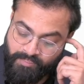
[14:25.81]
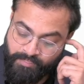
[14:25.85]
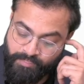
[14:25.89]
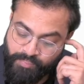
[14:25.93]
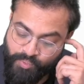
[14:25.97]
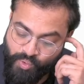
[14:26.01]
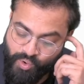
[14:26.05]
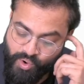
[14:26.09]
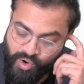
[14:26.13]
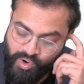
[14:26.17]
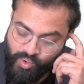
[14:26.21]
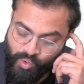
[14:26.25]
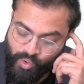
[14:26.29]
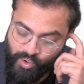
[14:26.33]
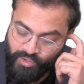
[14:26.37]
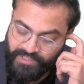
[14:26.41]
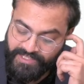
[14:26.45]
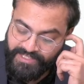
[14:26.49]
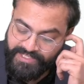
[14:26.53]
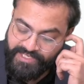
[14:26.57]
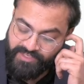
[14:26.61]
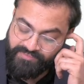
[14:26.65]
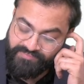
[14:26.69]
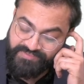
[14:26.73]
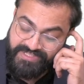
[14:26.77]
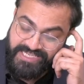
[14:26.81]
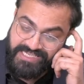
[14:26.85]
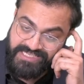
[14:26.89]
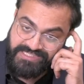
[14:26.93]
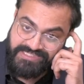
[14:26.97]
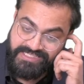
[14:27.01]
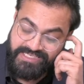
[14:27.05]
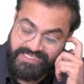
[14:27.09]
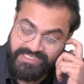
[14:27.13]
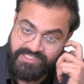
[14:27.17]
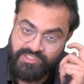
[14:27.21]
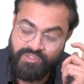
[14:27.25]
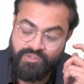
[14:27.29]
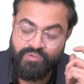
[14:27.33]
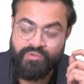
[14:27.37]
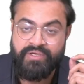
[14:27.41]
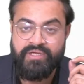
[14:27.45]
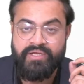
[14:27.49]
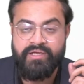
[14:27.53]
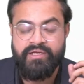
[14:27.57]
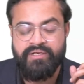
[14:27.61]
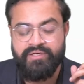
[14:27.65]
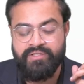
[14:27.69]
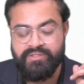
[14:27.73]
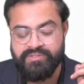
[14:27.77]
Poor quality of the assets. Look,
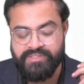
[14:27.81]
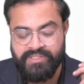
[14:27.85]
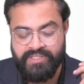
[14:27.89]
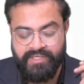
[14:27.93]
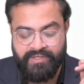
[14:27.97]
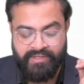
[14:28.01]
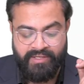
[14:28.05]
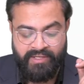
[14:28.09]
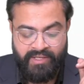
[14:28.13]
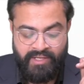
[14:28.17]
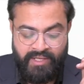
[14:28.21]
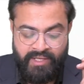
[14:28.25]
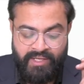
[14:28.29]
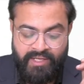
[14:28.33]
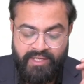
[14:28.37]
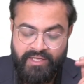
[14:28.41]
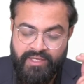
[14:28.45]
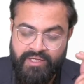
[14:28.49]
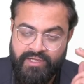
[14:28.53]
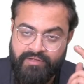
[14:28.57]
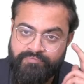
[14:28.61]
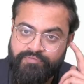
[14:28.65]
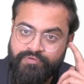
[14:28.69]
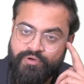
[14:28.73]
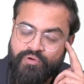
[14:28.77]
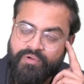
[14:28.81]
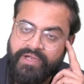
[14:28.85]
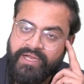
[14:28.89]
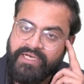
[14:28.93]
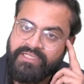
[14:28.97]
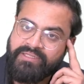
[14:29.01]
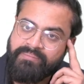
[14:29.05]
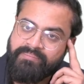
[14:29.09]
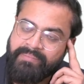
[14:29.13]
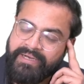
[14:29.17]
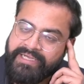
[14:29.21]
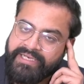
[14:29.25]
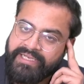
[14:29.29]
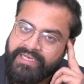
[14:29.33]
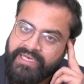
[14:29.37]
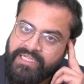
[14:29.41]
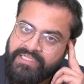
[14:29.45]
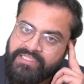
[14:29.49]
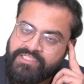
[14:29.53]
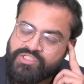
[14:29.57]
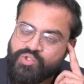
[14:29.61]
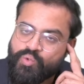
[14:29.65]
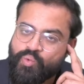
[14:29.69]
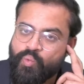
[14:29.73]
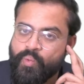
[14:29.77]
see, if you look at the
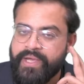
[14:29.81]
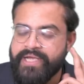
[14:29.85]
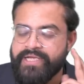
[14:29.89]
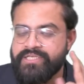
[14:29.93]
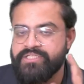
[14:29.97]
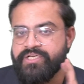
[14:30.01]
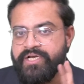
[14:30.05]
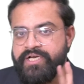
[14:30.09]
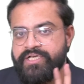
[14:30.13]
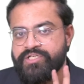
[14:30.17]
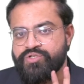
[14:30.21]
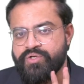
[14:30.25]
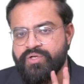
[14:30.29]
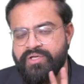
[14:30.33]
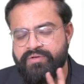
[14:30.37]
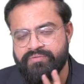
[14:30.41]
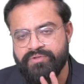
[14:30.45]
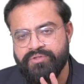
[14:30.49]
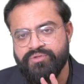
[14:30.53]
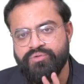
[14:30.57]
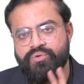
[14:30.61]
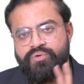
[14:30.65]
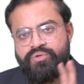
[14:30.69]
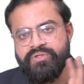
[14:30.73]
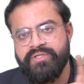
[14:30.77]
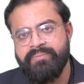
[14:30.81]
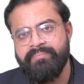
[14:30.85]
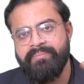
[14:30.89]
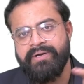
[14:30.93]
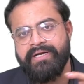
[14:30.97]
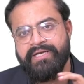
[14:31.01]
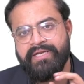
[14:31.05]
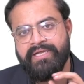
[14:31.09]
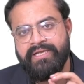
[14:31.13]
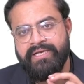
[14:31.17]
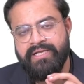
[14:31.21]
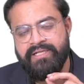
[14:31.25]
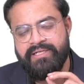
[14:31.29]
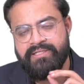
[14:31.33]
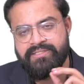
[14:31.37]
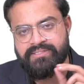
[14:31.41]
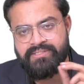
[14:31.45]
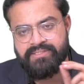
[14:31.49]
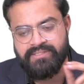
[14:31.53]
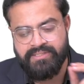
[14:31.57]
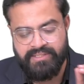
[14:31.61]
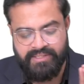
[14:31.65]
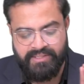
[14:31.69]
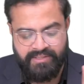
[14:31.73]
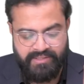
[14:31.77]
materials to wage ratio, even though the
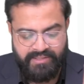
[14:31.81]
materials